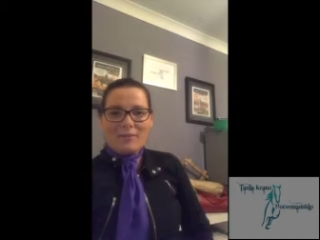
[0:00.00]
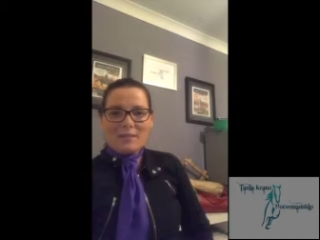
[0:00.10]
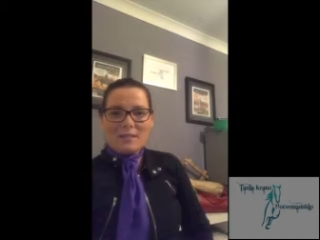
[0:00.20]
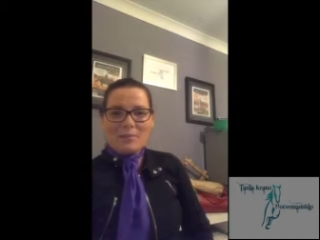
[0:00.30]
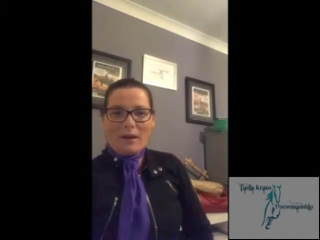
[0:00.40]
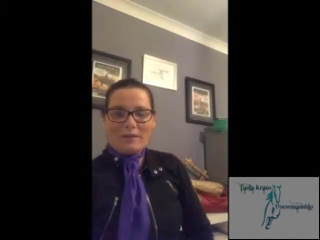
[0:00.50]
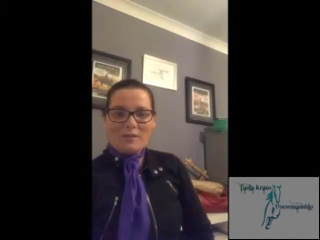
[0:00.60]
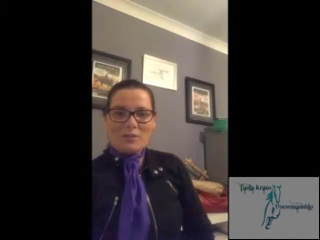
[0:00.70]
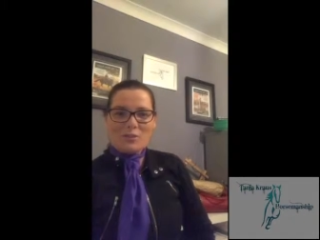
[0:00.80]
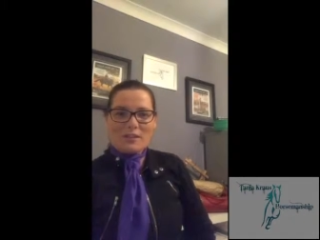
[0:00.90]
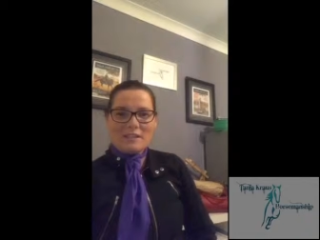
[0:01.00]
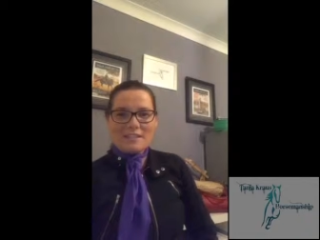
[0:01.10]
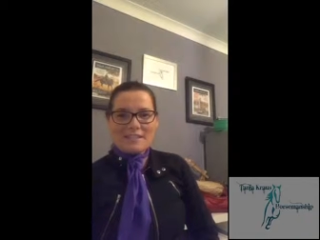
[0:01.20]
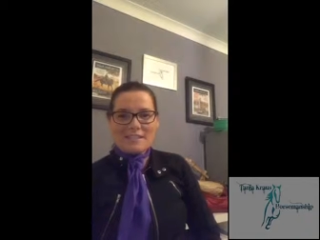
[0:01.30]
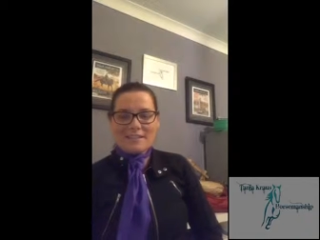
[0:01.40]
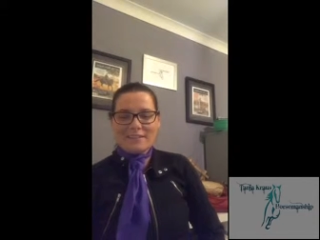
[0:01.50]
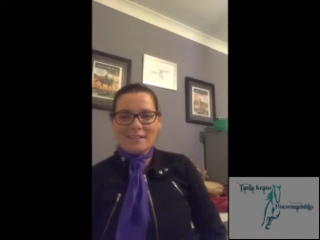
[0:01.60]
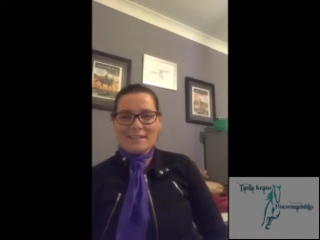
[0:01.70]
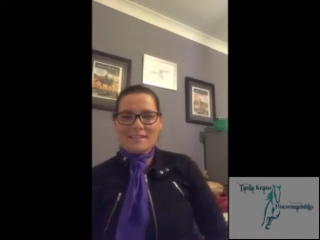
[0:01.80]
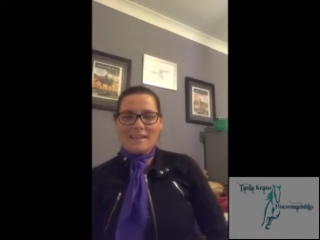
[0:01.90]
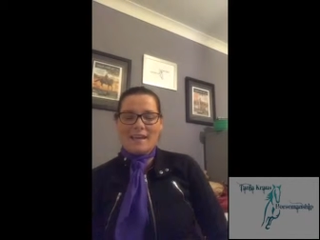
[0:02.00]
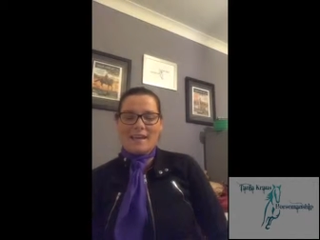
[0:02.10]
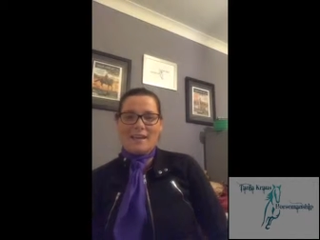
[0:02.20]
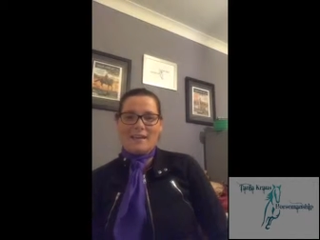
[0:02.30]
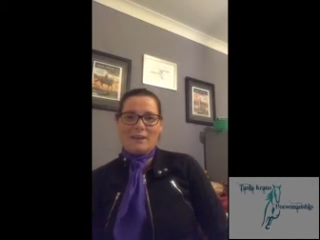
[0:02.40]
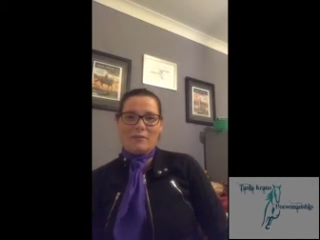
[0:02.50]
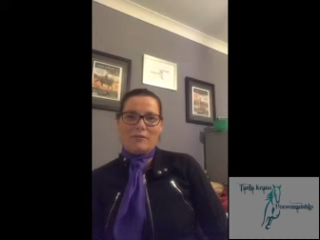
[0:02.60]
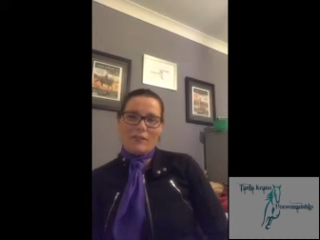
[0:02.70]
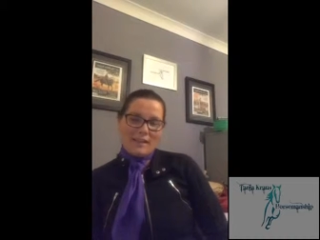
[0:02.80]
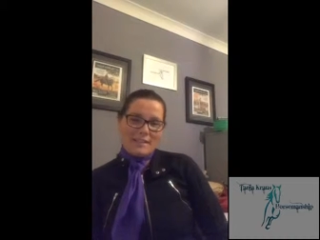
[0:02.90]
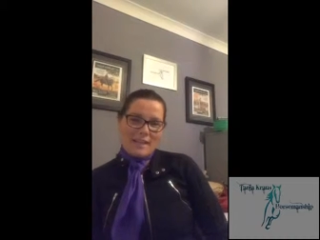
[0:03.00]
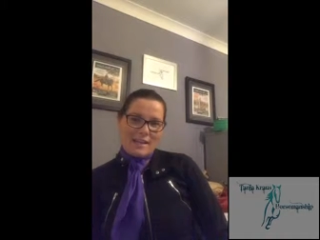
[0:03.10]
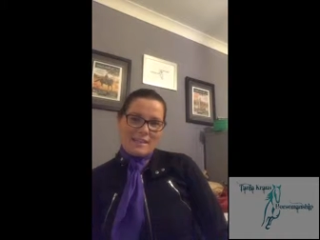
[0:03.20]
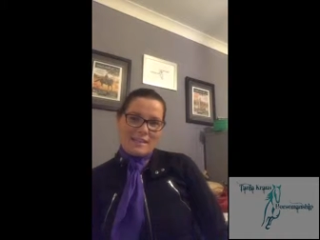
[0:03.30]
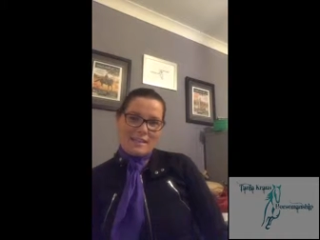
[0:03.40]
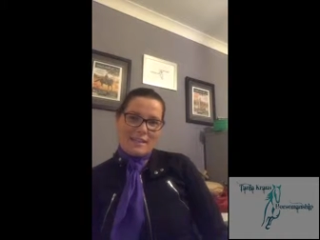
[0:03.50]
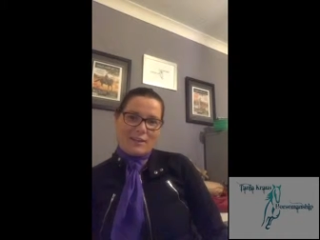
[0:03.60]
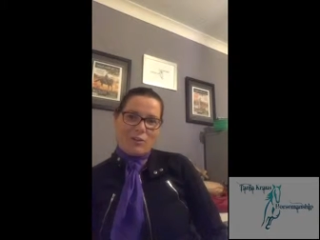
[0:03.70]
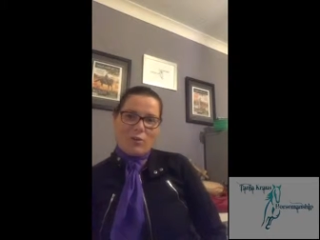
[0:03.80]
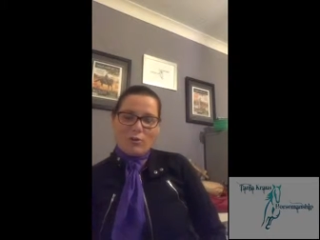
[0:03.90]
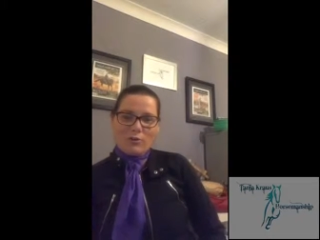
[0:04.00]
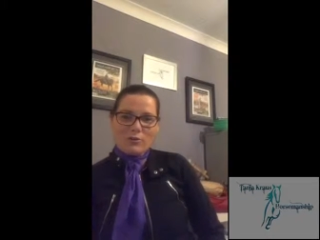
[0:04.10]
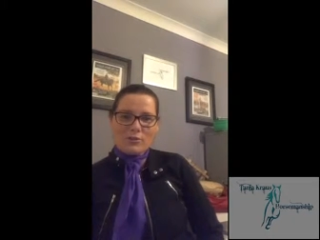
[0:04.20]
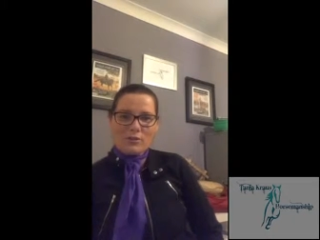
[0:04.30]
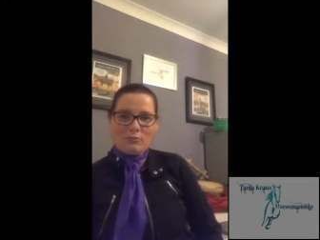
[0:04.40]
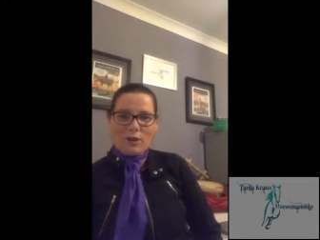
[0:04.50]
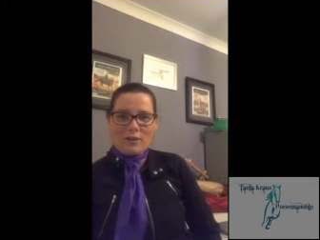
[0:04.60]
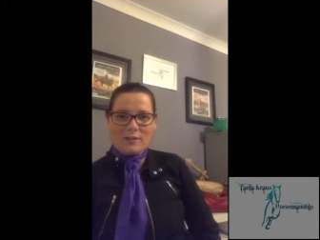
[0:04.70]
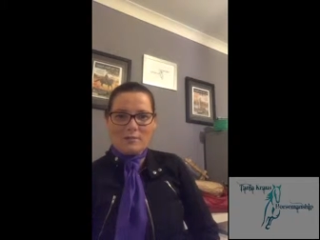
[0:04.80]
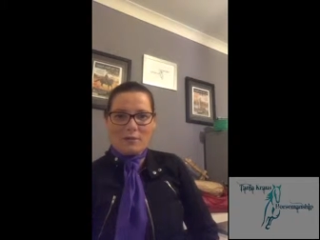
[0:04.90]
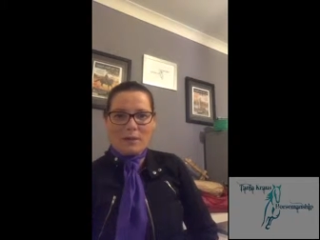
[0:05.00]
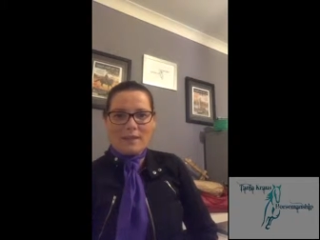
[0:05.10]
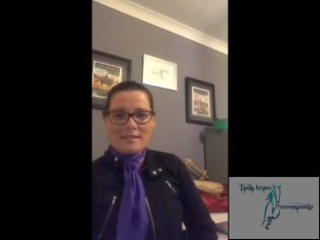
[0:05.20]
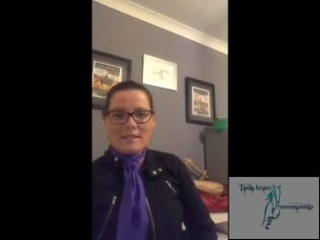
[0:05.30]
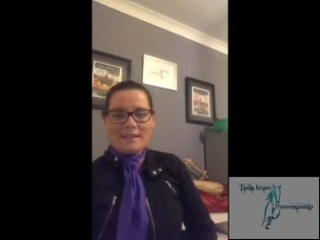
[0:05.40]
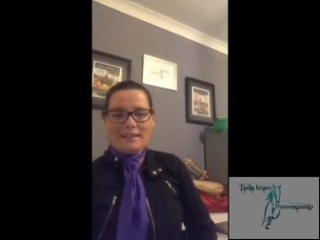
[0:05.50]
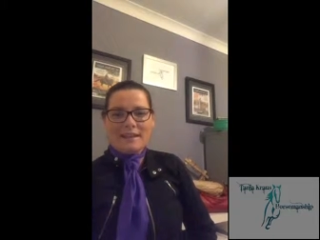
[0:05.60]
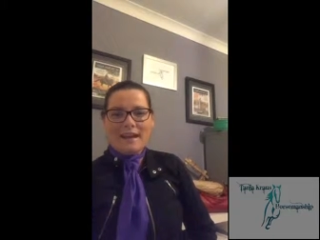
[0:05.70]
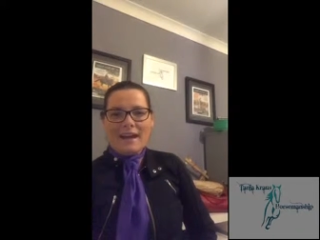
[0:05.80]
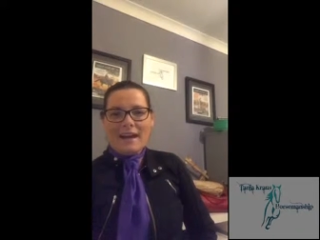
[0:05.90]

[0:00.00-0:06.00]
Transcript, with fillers: we did the Balance and Transitions clinics there. They were fantastic. All the horses and riders were amazing.